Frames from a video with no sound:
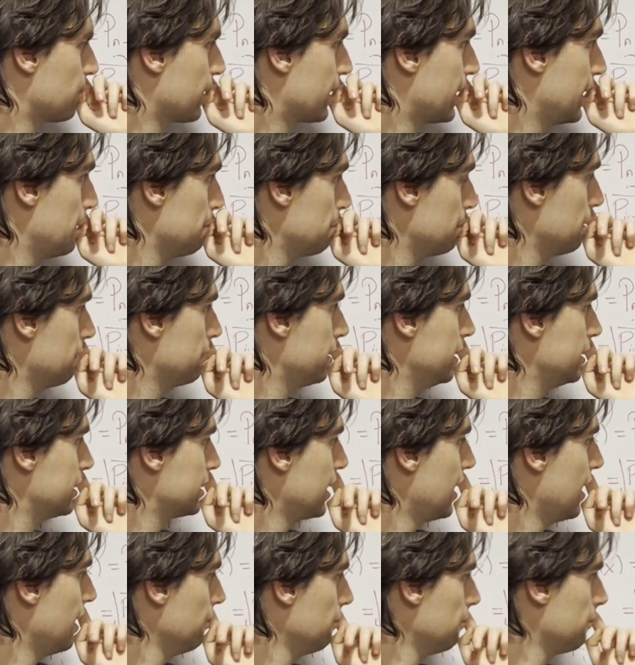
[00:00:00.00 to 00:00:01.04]
a couple of these
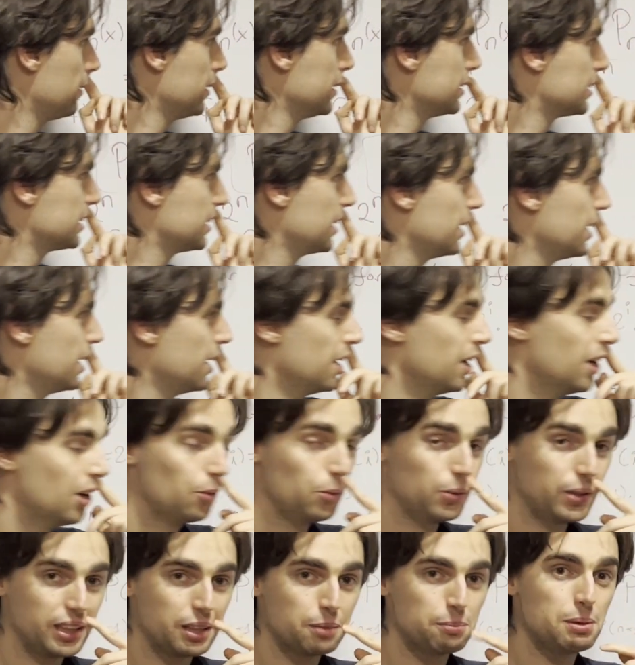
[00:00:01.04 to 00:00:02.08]
alphas,
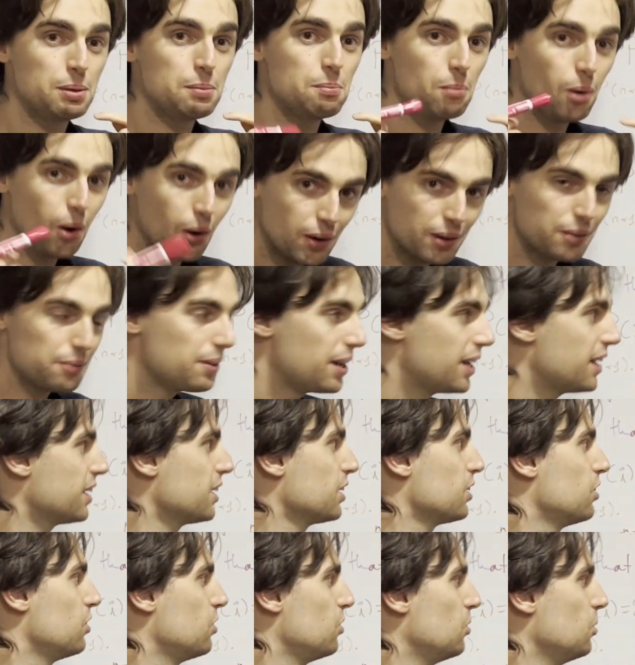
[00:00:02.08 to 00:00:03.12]
we can be
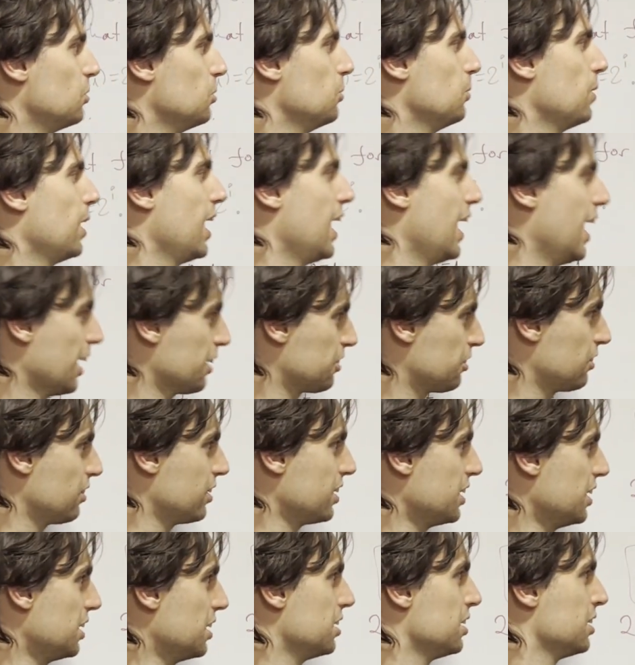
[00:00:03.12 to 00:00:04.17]
motivated to
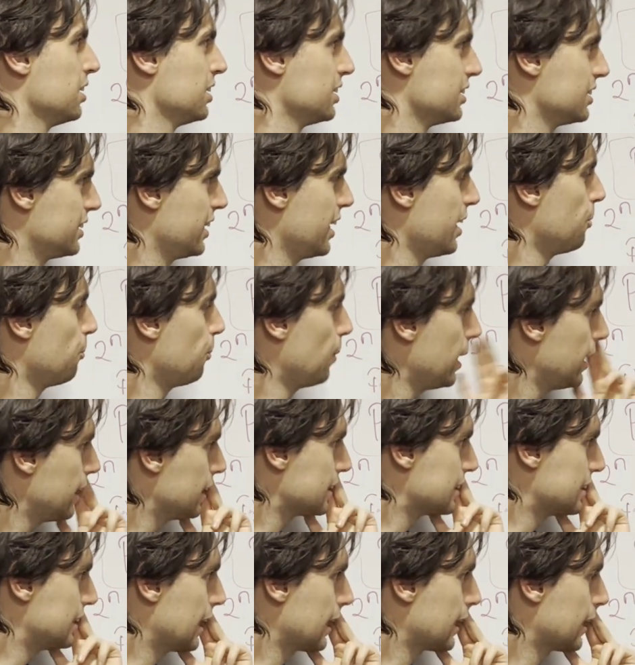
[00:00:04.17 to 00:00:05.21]
actually say, wait a
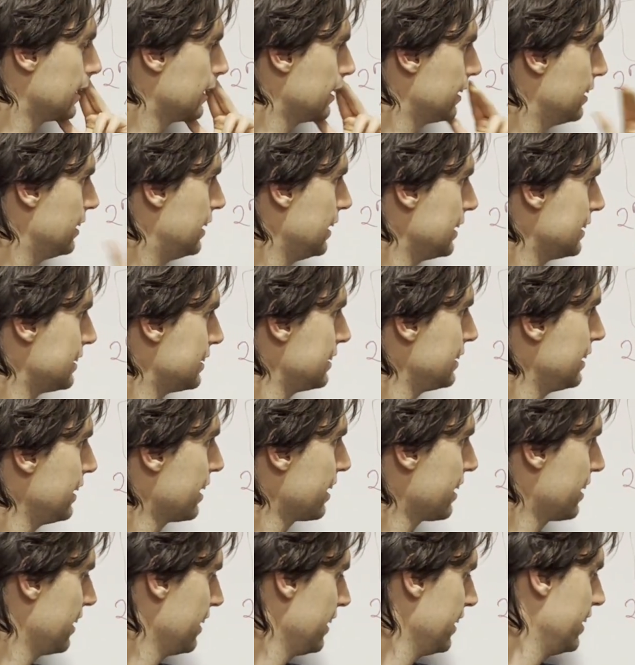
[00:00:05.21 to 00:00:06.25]
second, this
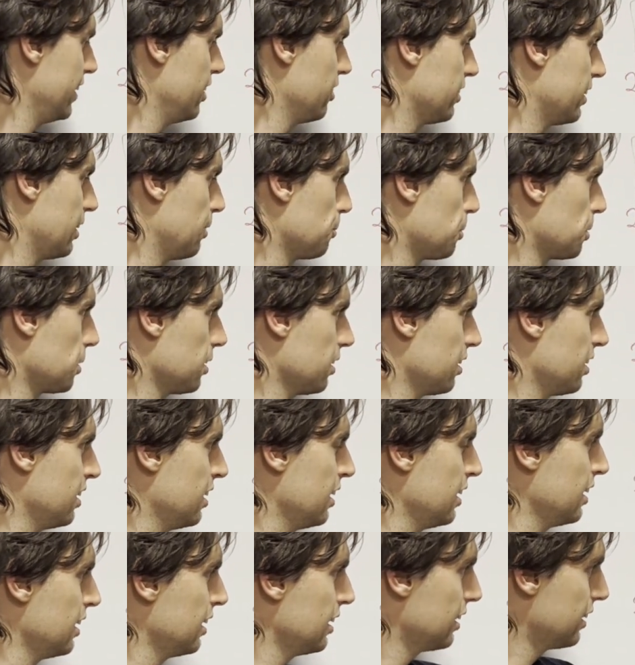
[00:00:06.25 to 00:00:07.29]
thing here that we're
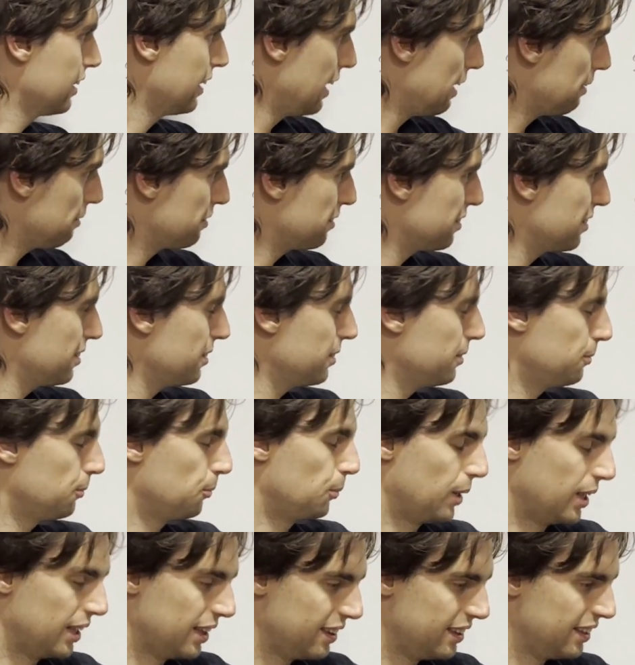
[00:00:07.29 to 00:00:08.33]
left
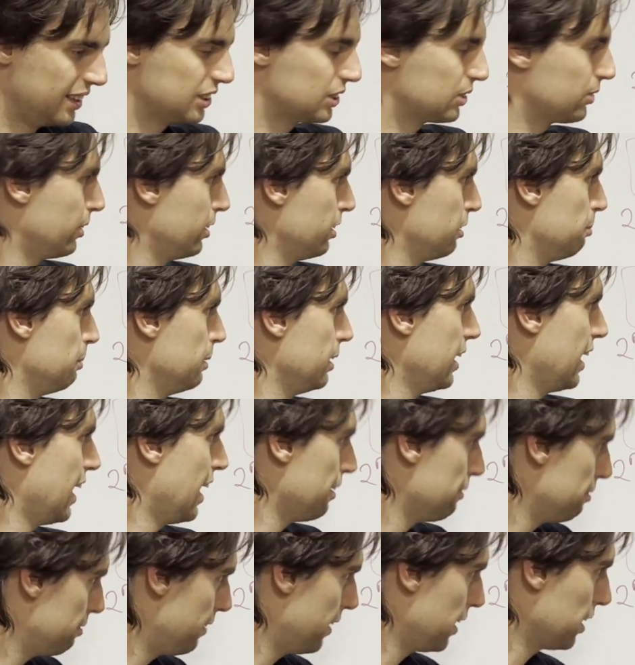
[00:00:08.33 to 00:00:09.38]
with is going to be
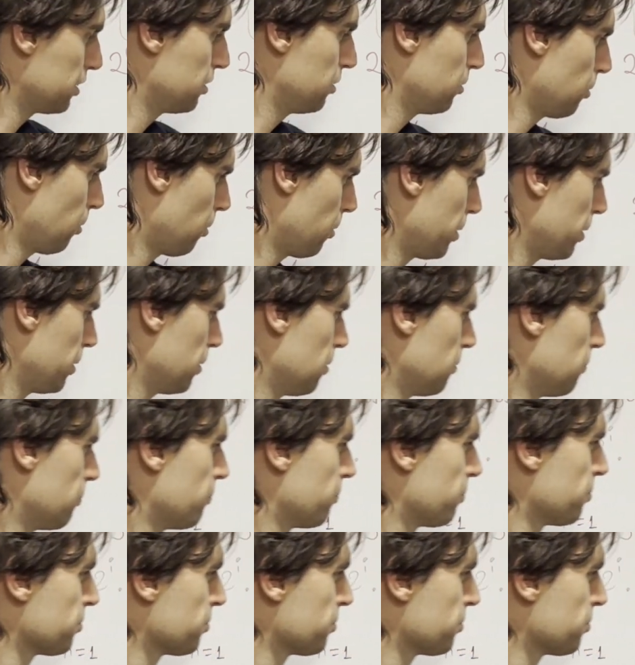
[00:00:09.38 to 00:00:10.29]
n factorial